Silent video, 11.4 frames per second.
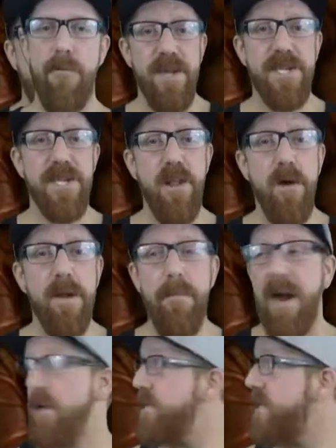This is Logan
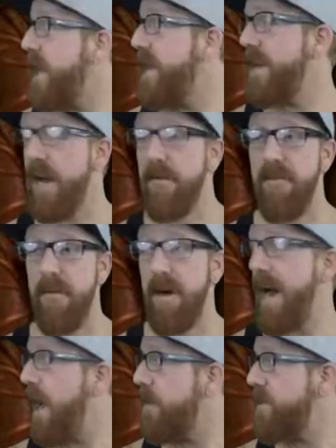Myers signing out from a
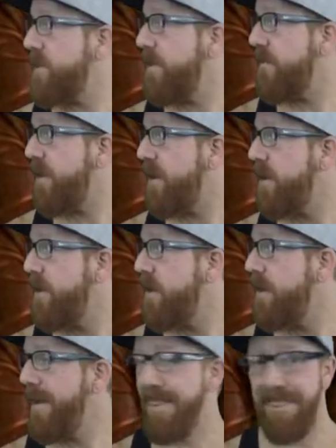House of a
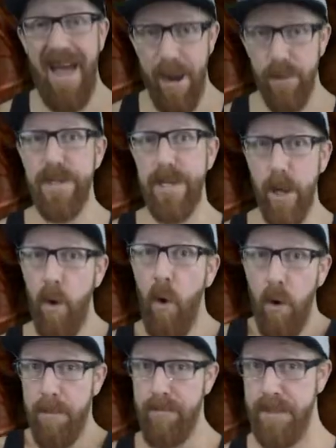Thousand
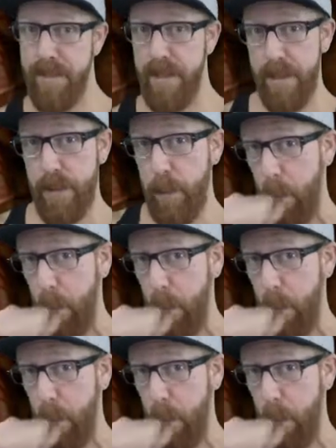Corpses.